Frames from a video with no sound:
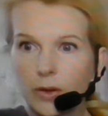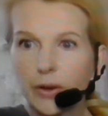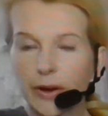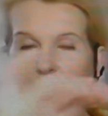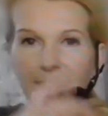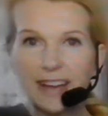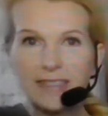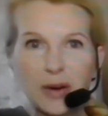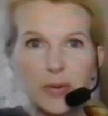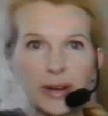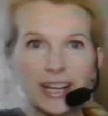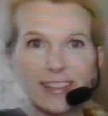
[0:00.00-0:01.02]
All right, I've
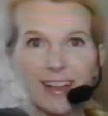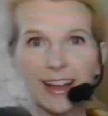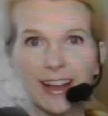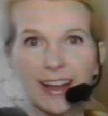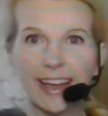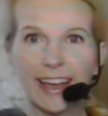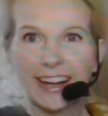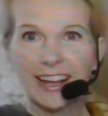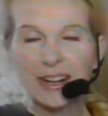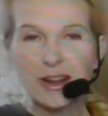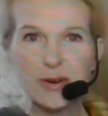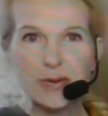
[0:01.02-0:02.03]
got 1 o'clock, and I
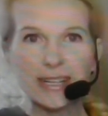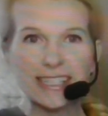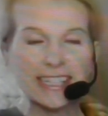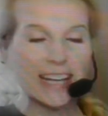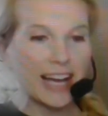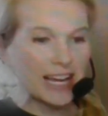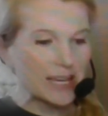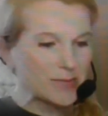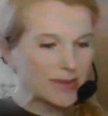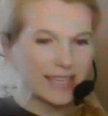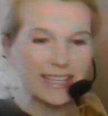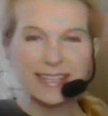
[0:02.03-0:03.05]
know time
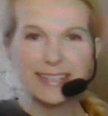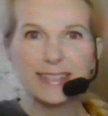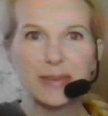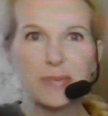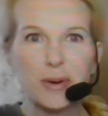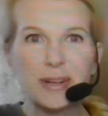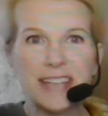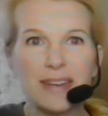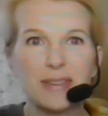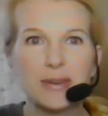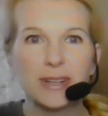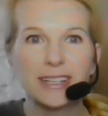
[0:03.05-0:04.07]
is important to
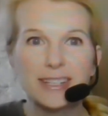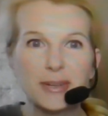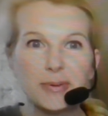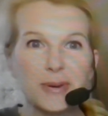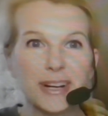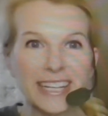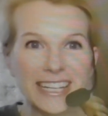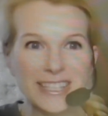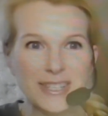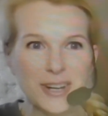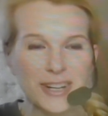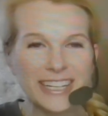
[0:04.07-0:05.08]
everyone, so we're going to get
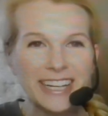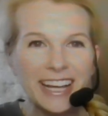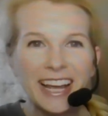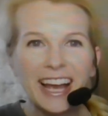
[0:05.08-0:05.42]
started.